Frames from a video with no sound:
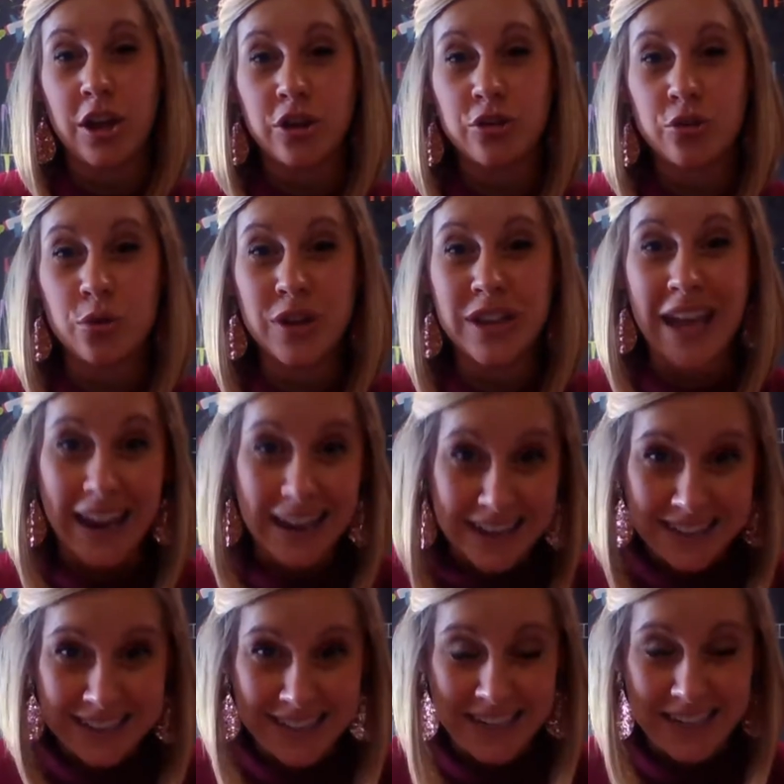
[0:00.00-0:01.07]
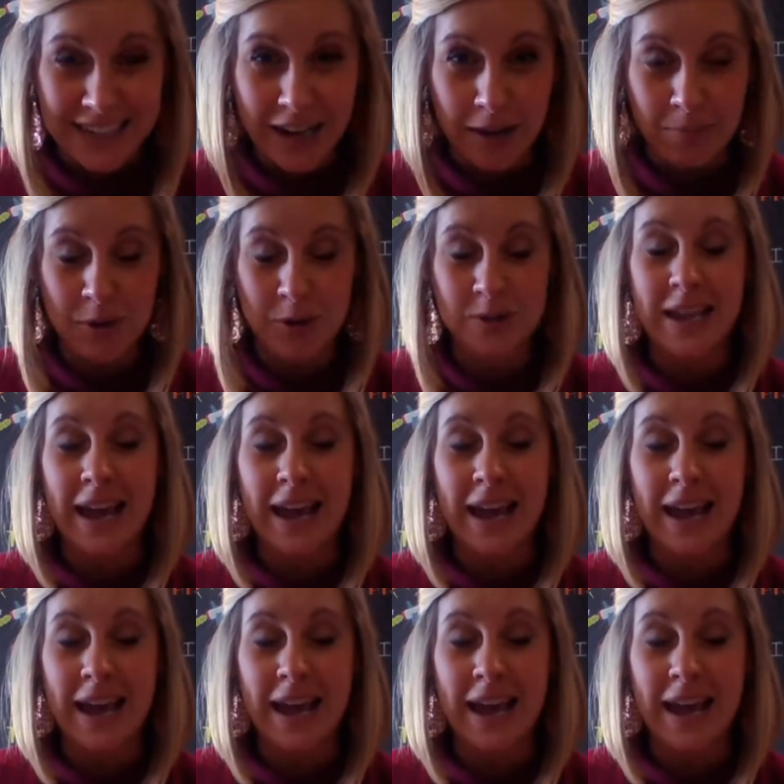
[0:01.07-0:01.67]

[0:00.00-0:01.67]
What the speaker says: creating teen numbers